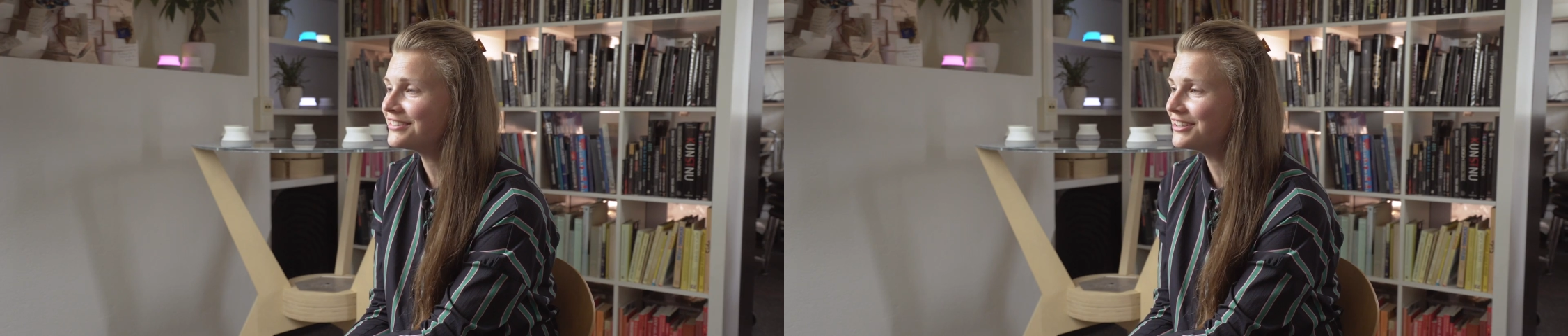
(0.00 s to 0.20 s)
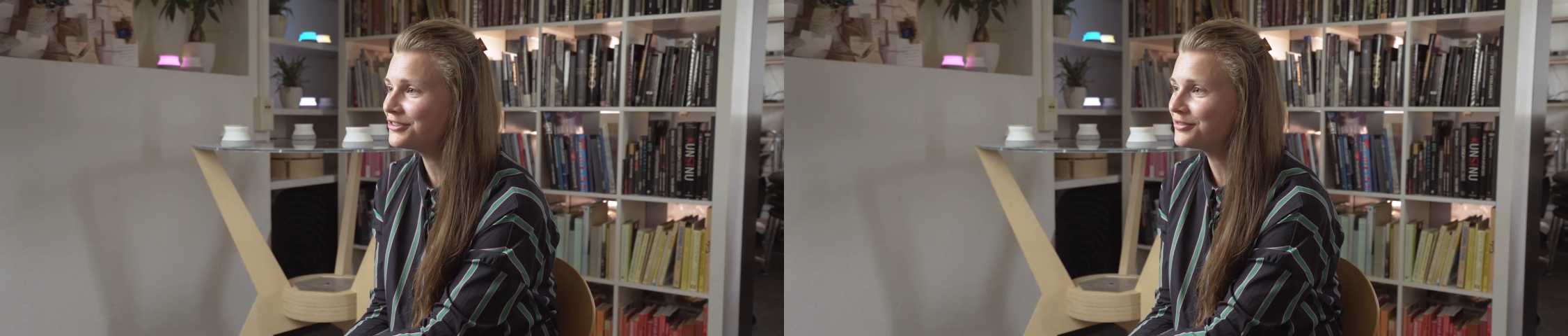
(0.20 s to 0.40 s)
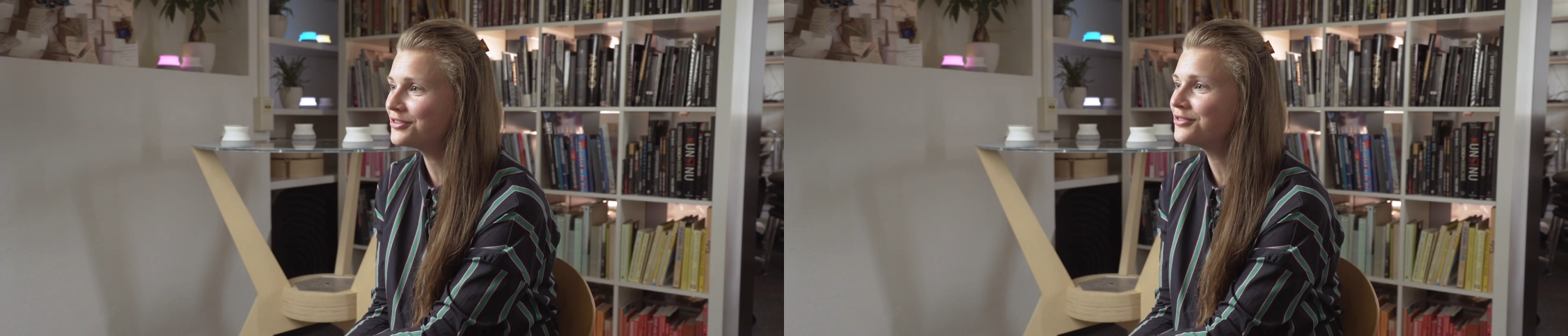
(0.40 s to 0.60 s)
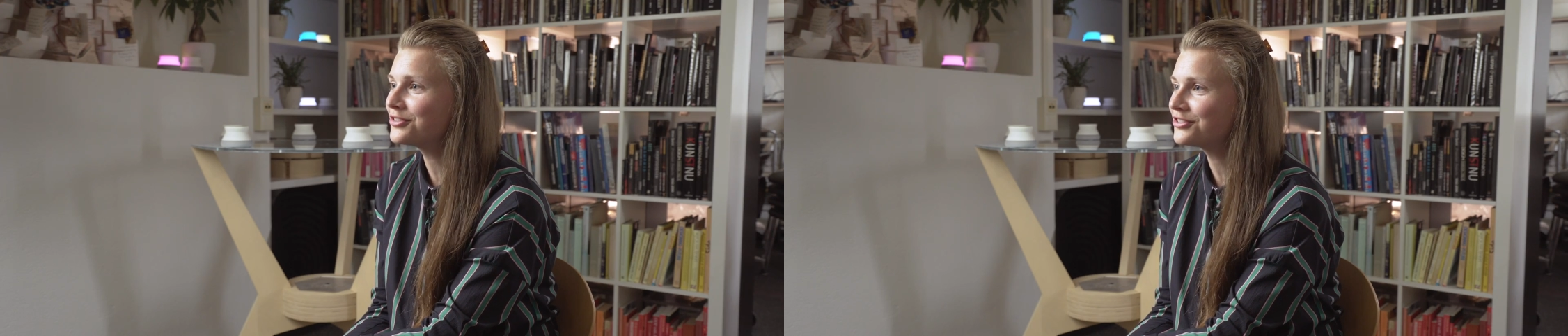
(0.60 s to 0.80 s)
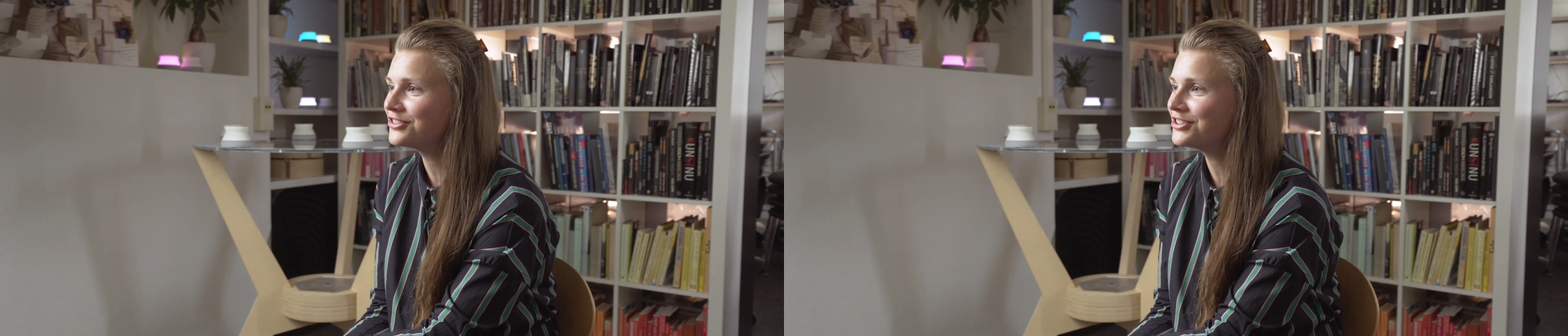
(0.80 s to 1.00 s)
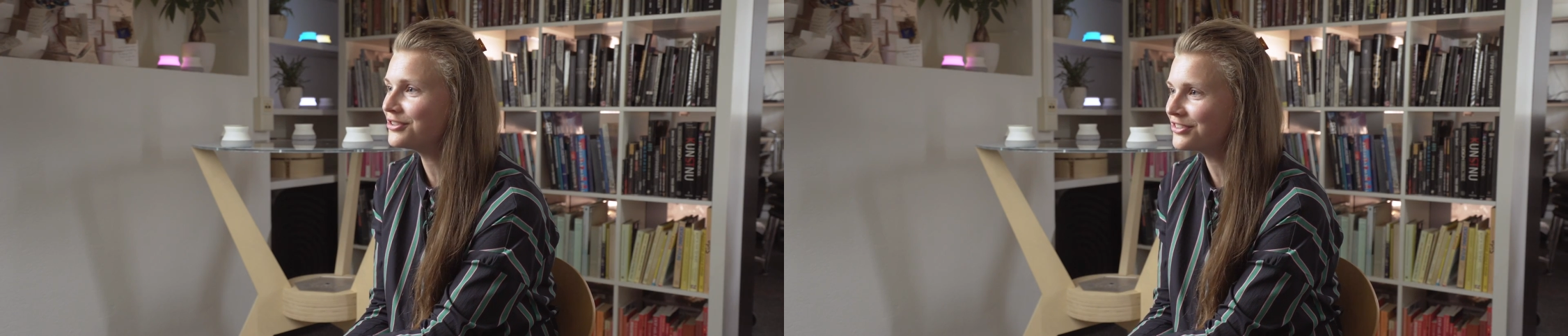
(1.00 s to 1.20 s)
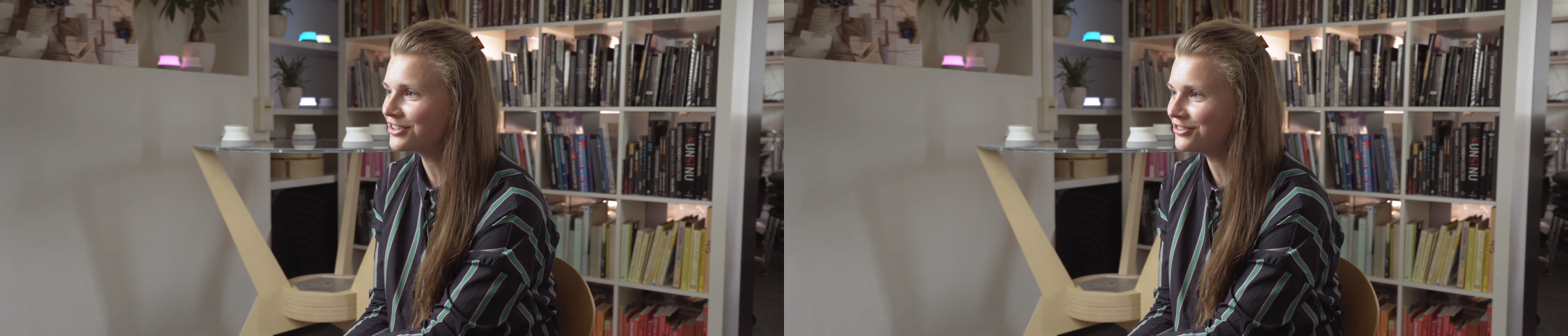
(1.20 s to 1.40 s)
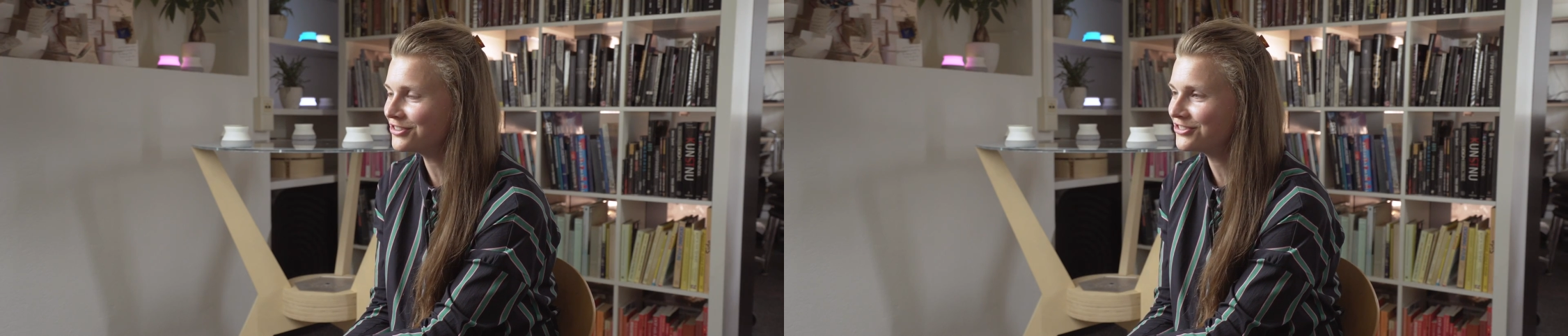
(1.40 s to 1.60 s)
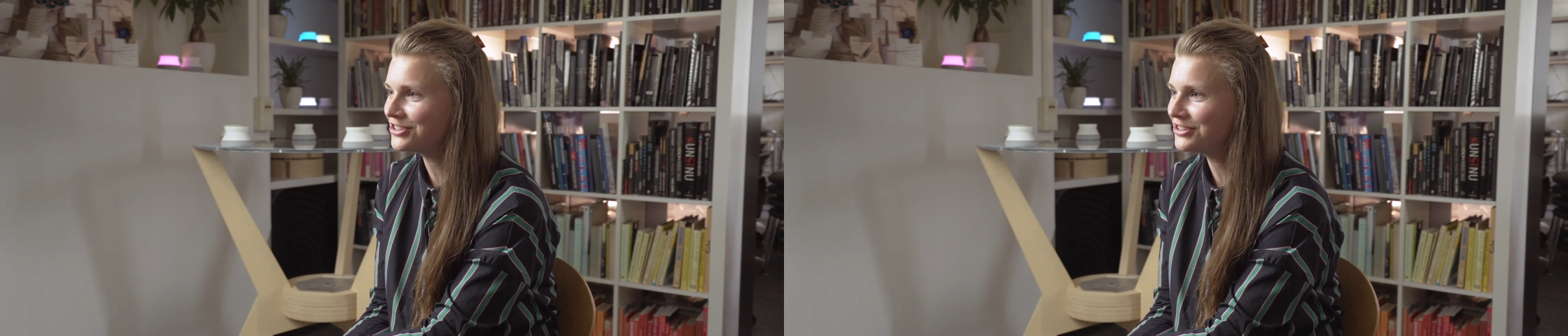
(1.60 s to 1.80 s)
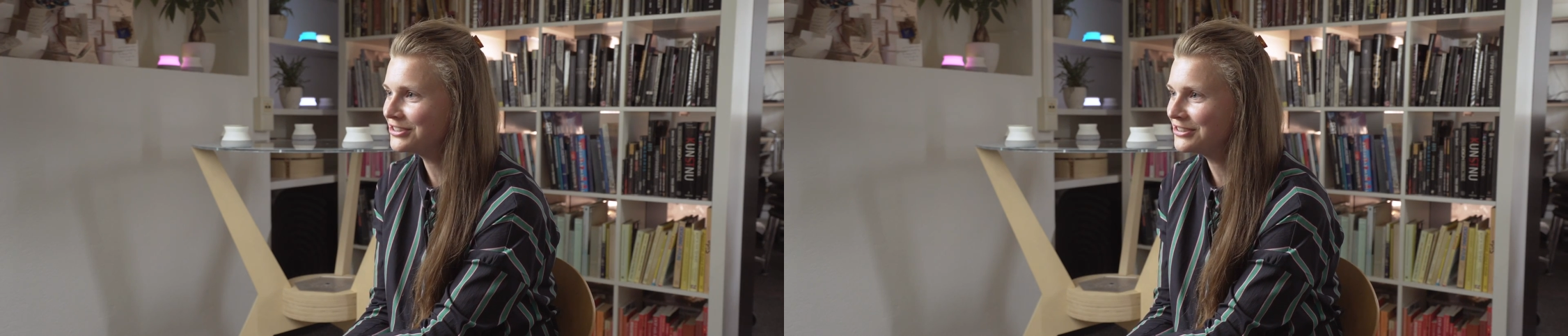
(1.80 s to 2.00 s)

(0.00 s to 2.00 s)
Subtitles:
at Eindhoven University of Technology.